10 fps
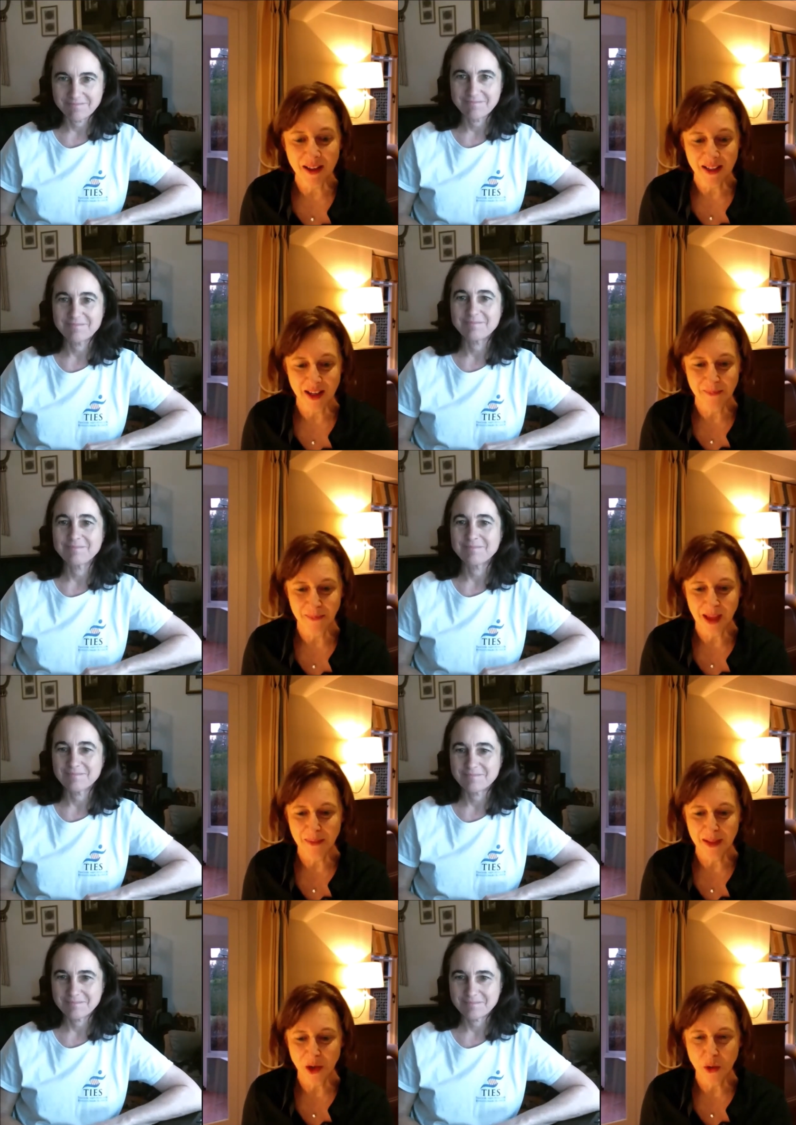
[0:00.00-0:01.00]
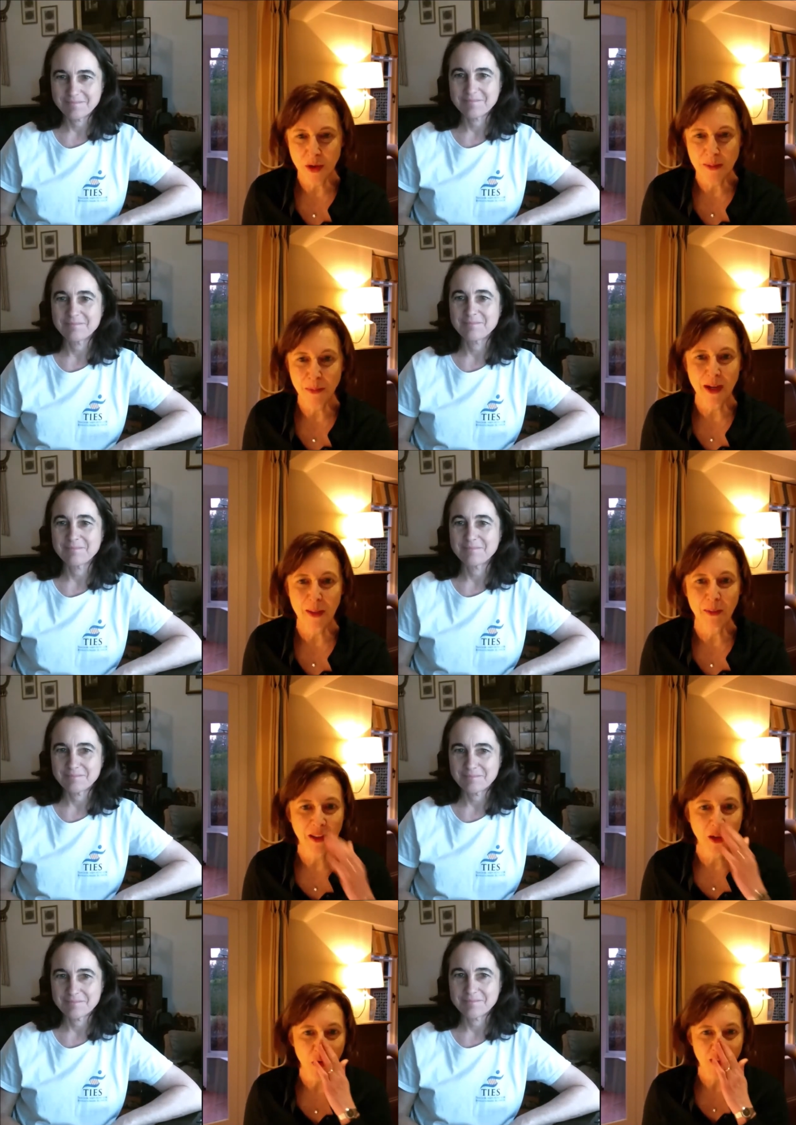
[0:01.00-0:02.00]
Speaker 1: I'm so impressed by the
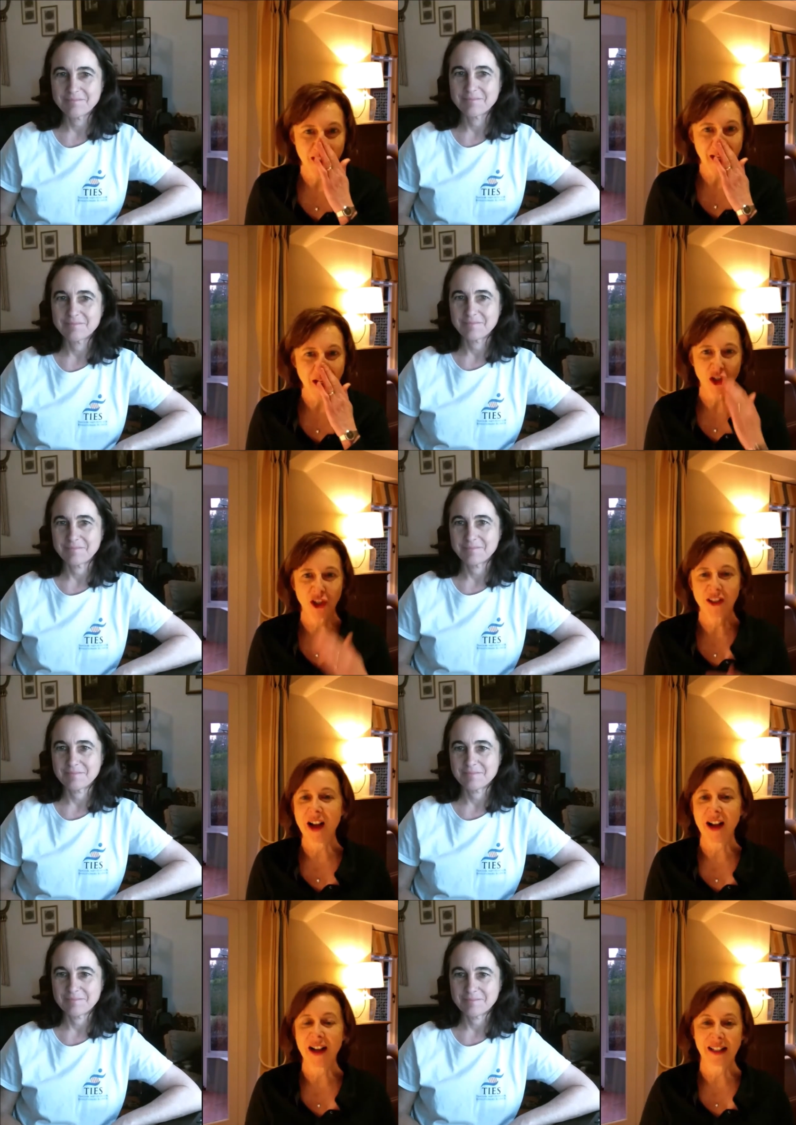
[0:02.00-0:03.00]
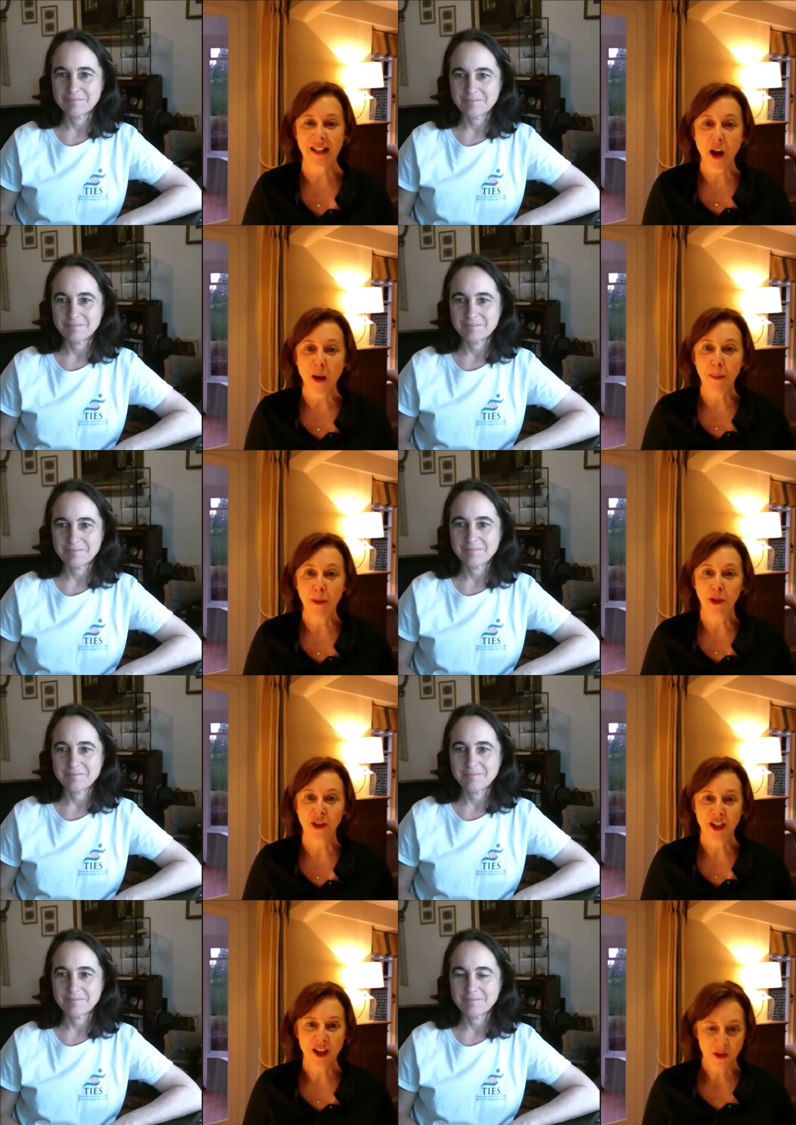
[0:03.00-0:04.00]
organization, TIES, and humbled
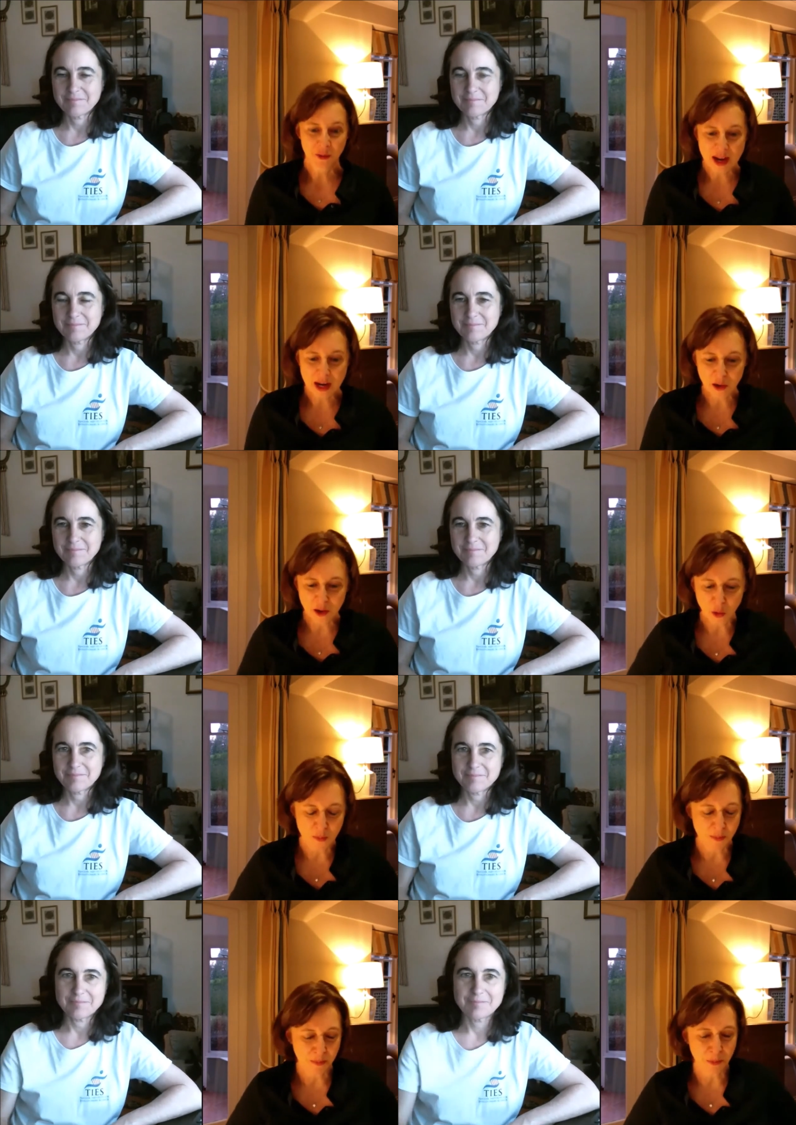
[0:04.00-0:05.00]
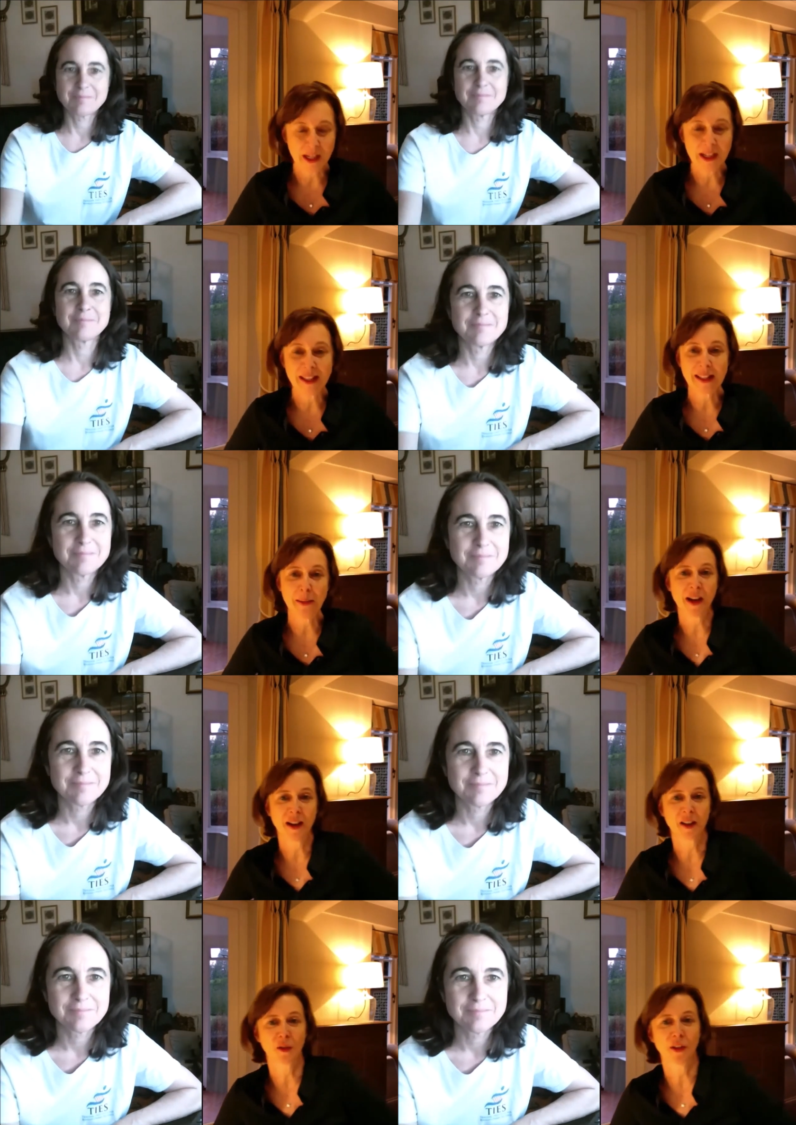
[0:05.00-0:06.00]
when I looked at all the brilliant
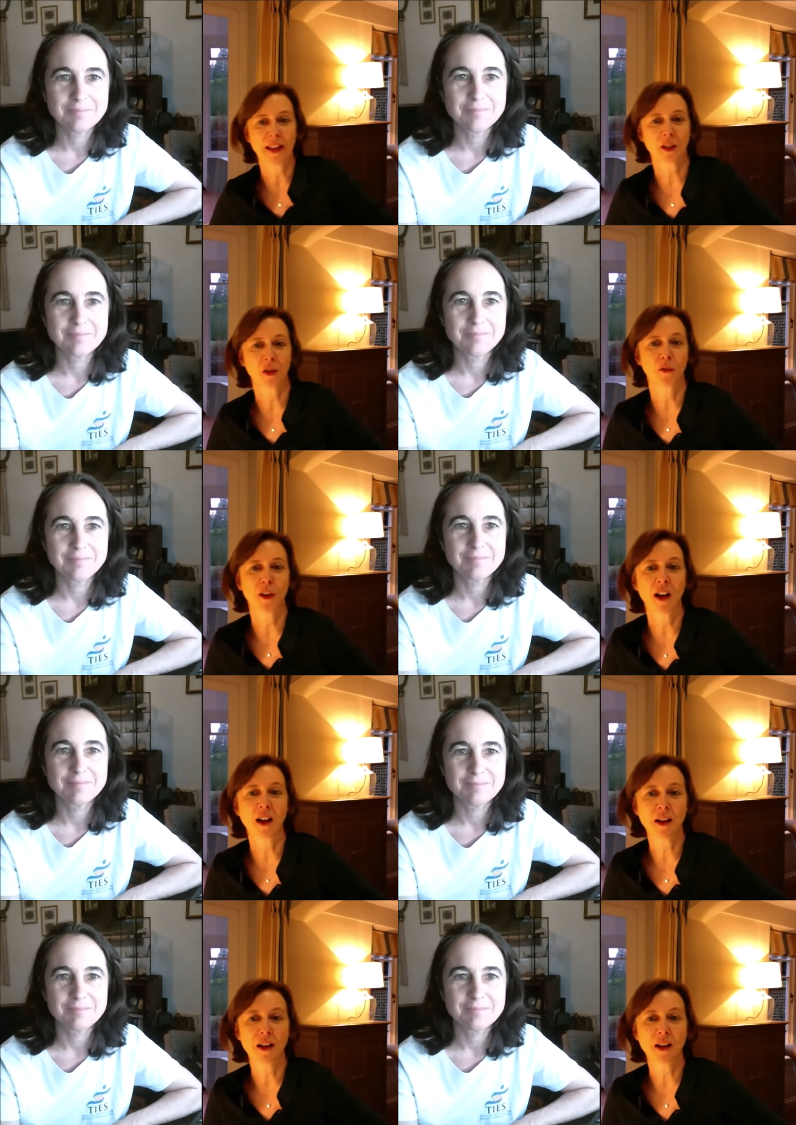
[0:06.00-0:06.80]
seminars you've had so far.